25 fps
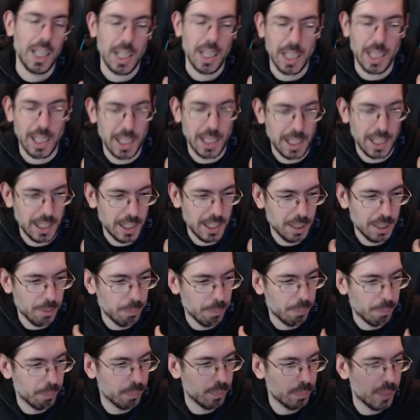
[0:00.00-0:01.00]

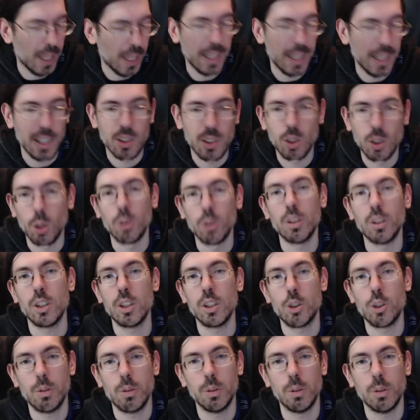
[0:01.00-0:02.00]
And it's totally
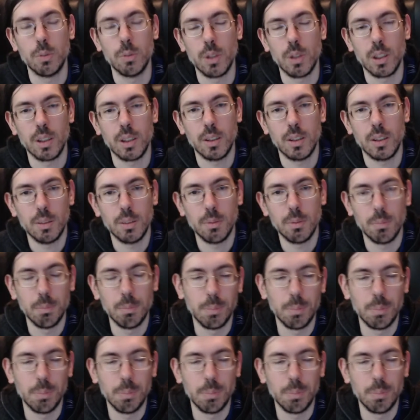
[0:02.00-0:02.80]
true.